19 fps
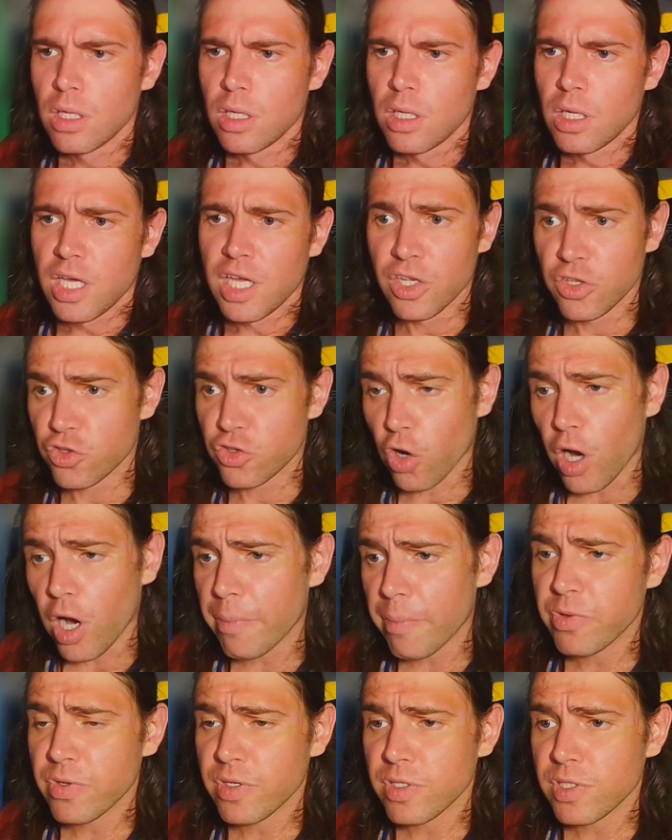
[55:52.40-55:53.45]
in
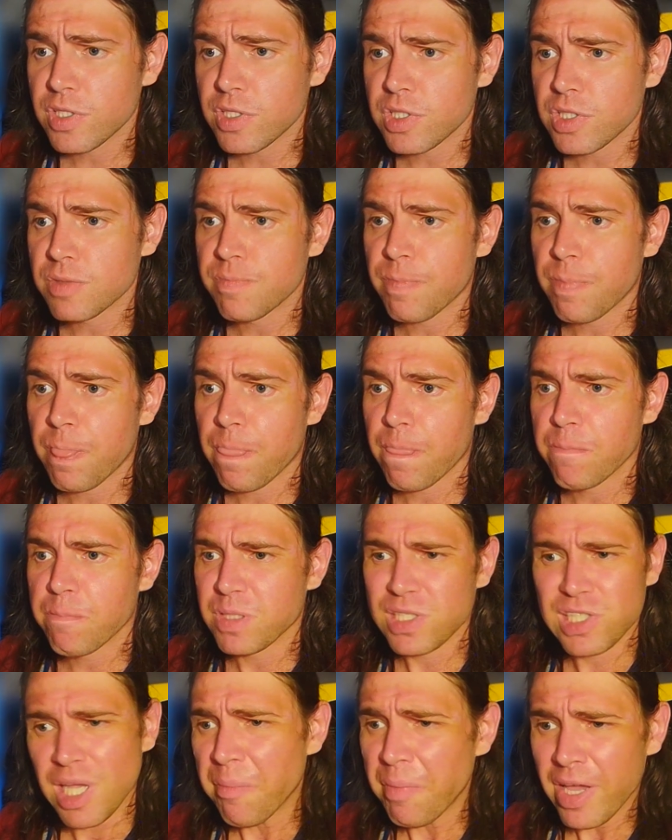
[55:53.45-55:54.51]
diapers,
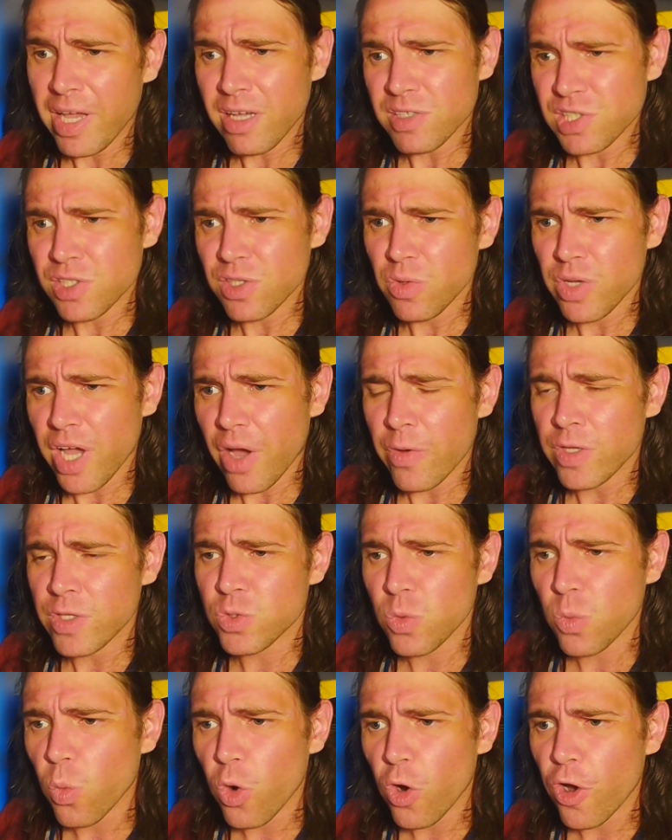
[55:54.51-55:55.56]
but somehow still going
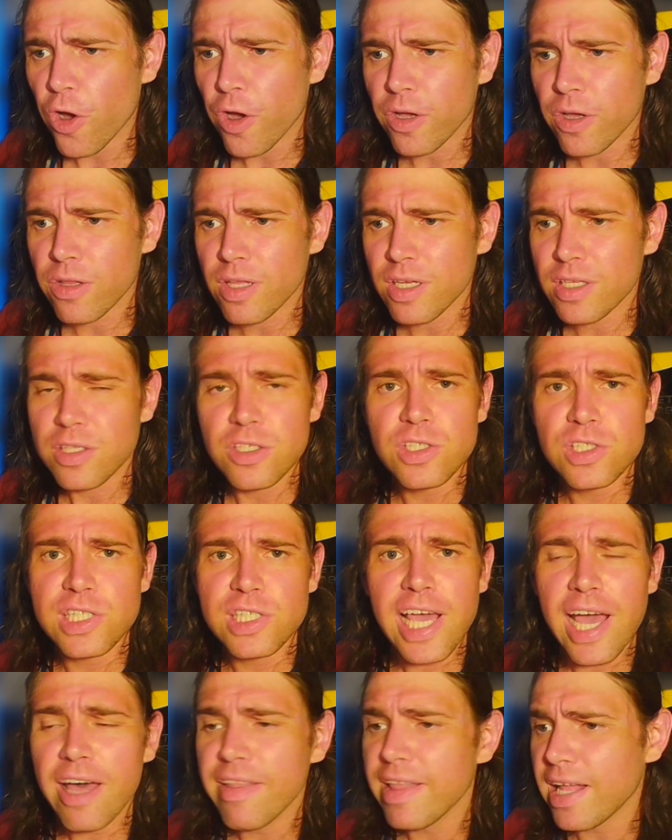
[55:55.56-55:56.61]
to work. Like, you
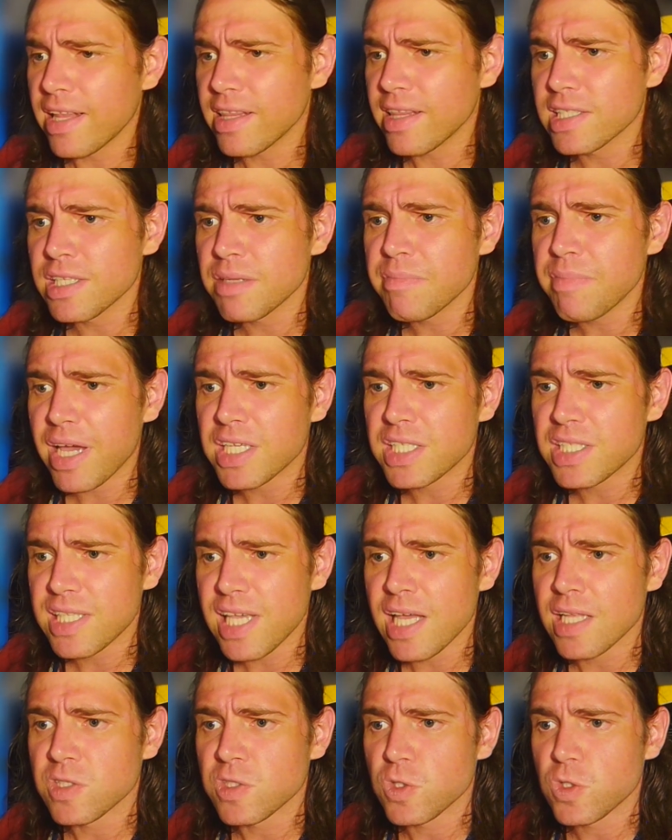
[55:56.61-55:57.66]
see how that doesn't make
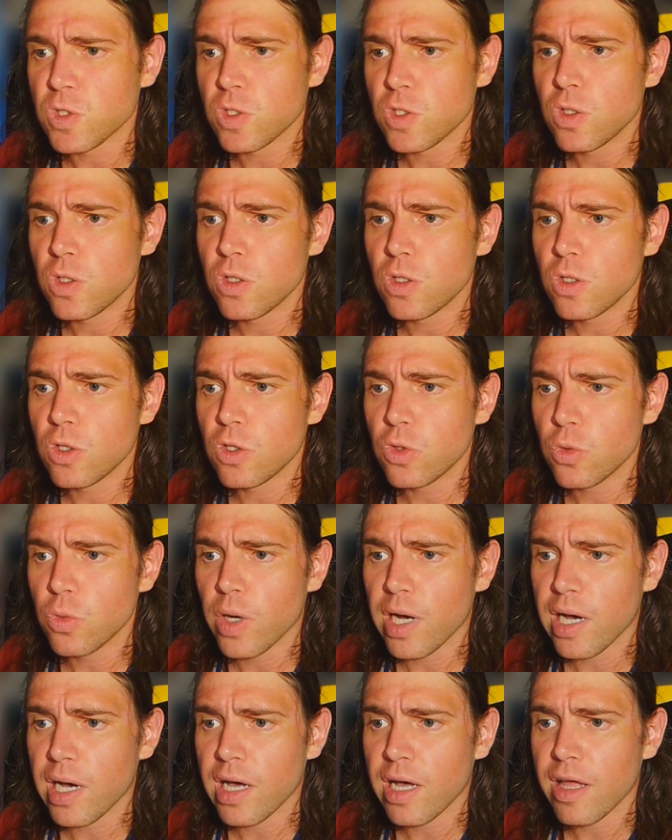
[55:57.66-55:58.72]
sense? You
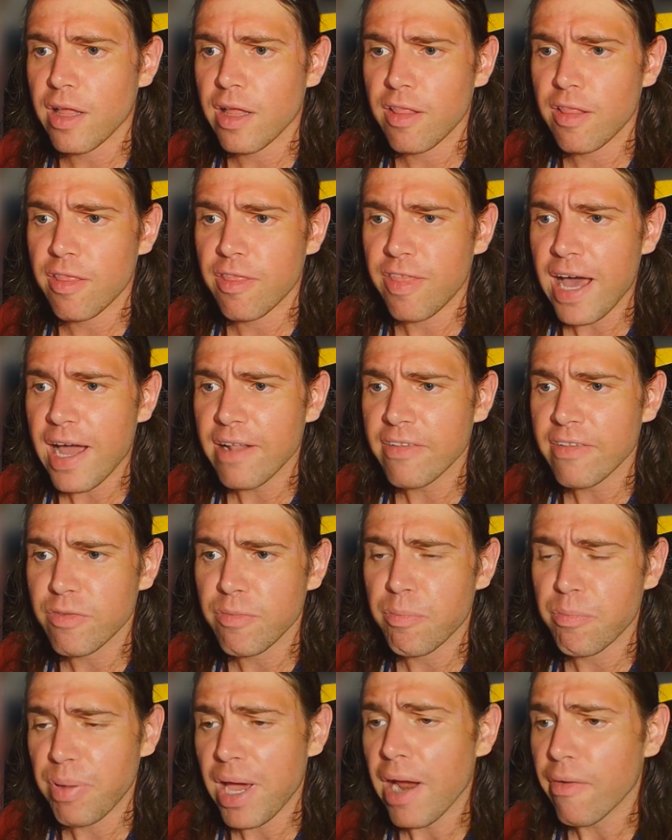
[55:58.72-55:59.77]
are that
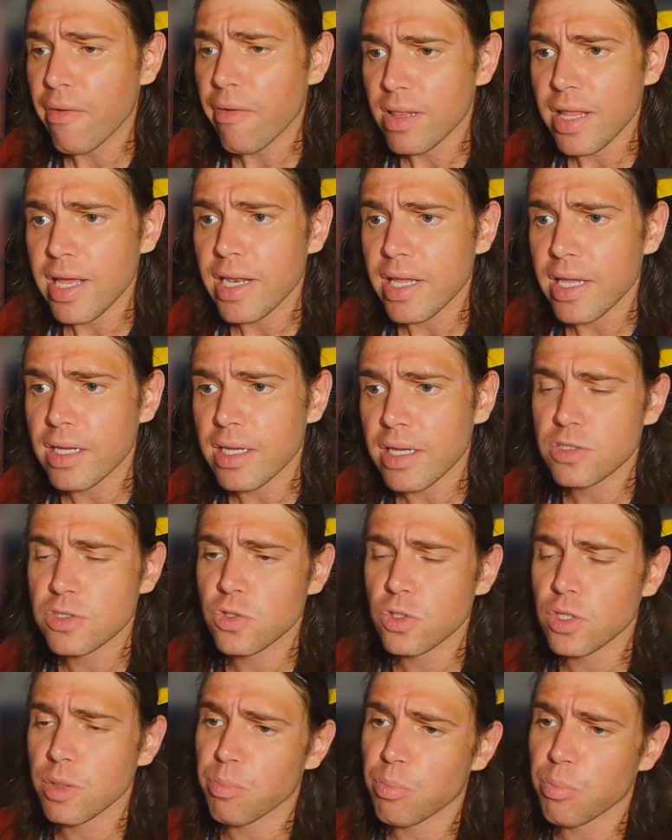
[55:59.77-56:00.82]
paralytic
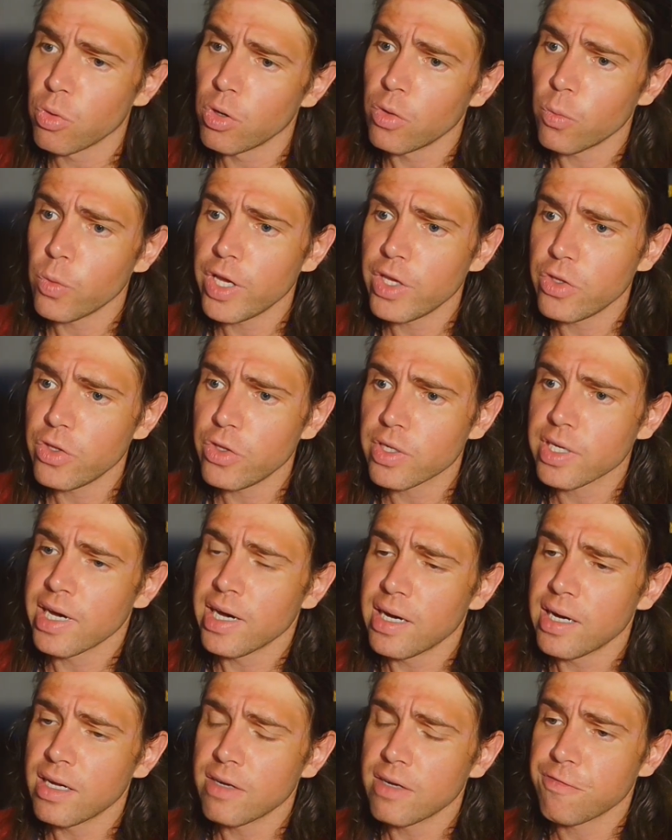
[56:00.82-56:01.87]
to the point where you
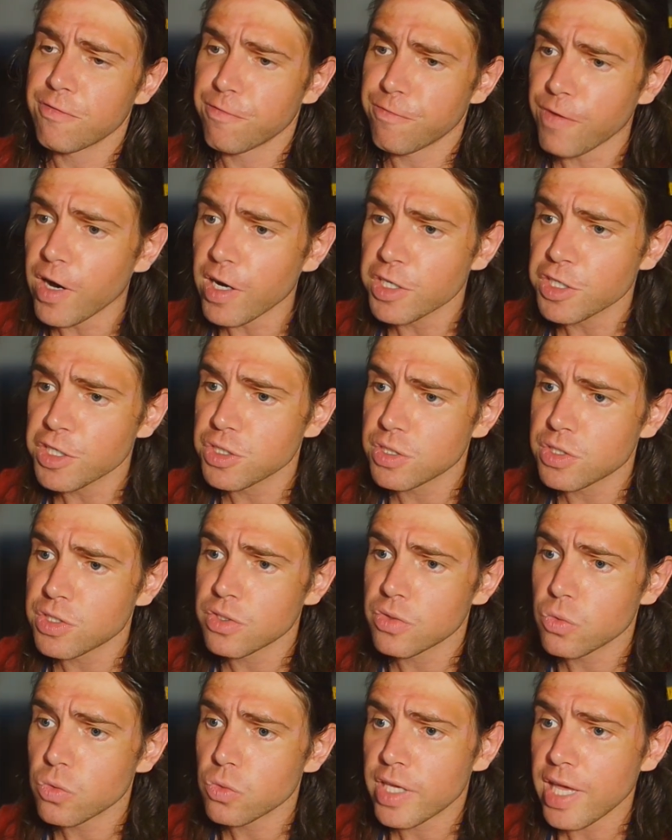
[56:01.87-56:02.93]
can't function
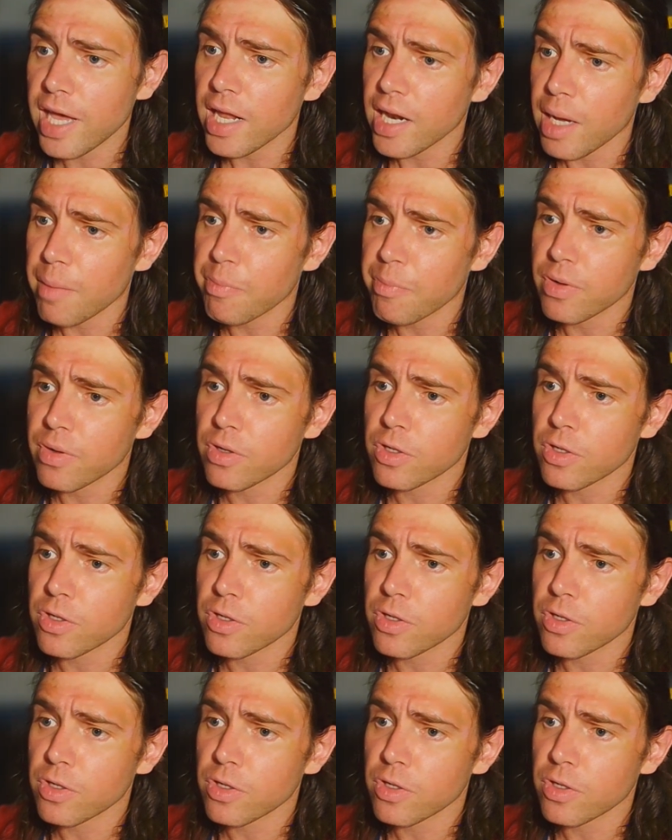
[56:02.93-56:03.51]
to get up and